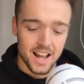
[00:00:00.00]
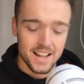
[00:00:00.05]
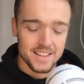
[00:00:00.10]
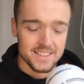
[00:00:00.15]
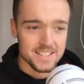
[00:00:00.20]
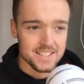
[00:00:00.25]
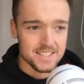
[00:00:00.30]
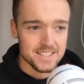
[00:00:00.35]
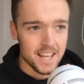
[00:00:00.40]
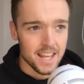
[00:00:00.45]
And
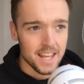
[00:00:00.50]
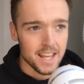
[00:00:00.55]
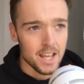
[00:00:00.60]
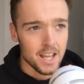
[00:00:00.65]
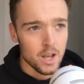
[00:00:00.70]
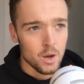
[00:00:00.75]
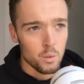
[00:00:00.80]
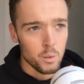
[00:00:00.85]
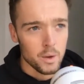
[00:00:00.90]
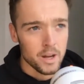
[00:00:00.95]
today
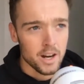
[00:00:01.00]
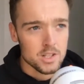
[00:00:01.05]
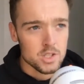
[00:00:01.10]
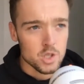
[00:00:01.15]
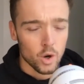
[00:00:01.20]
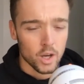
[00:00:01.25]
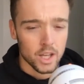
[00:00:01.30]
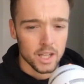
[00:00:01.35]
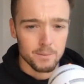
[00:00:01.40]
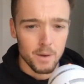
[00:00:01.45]
we are
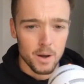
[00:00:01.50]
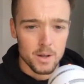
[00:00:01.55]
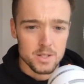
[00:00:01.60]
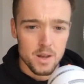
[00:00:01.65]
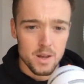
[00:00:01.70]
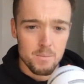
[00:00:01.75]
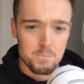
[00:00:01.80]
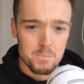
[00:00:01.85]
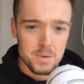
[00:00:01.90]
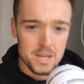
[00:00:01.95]
talking about
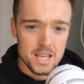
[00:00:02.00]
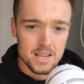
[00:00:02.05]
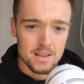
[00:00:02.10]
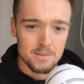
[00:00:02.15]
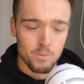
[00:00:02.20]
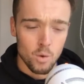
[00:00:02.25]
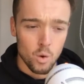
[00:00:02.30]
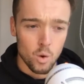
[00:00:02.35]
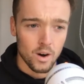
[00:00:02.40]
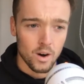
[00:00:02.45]
Be
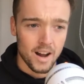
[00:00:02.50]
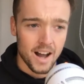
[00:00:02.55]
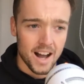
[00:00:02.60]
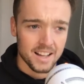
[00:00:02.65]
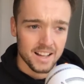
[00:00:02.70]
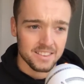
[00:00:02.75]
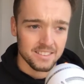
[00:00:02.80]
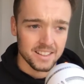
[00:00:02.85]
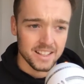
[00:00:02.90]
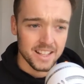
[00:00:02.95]
More
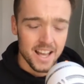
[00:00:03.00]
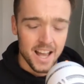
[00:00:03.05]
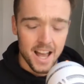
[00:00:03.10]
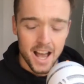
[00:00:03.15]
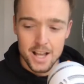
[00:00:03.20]
Athlete,